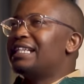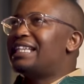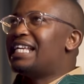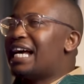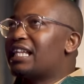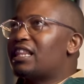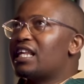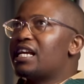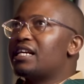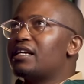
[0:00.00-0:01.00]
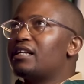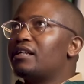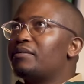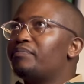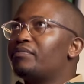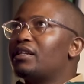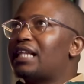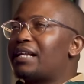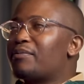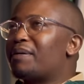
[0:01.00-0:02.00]
The other thing
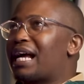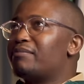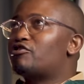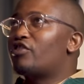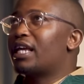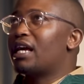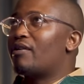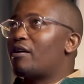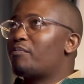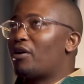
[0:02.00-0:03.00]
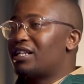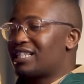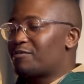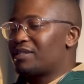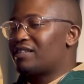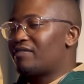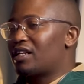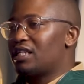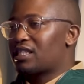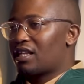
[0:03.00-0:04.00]
that becomes tricky around politics,
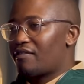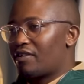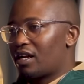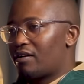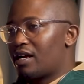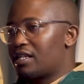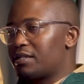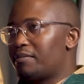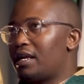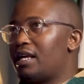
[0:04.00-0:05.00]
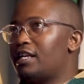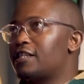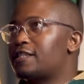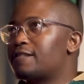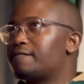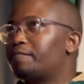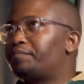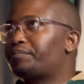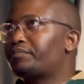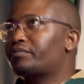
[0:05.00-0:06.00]
specifically in South Africa, right, is
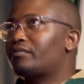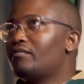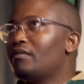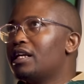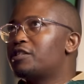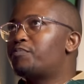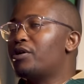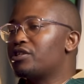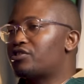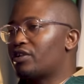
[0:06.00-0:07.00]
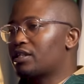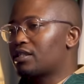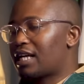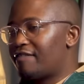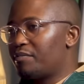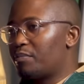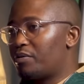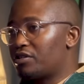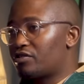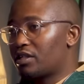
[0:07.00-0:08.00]
purse strings, government
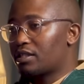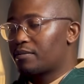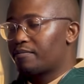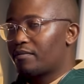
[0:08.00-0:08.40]
purse strings.